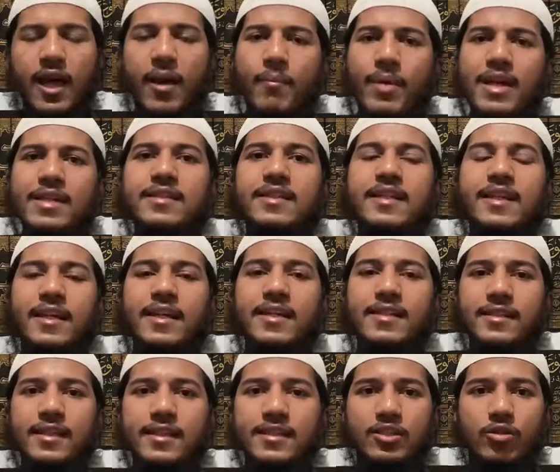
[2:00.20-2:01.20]
There are
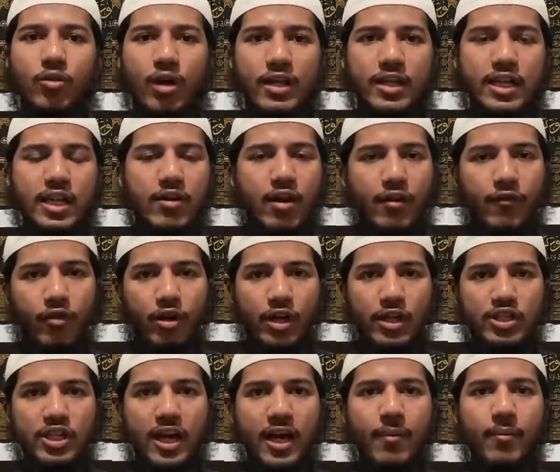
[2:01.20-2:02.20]
basically 6 criteria
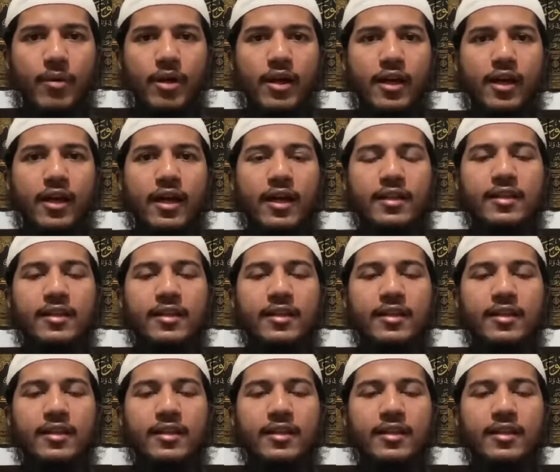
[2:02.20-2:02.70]
for hijab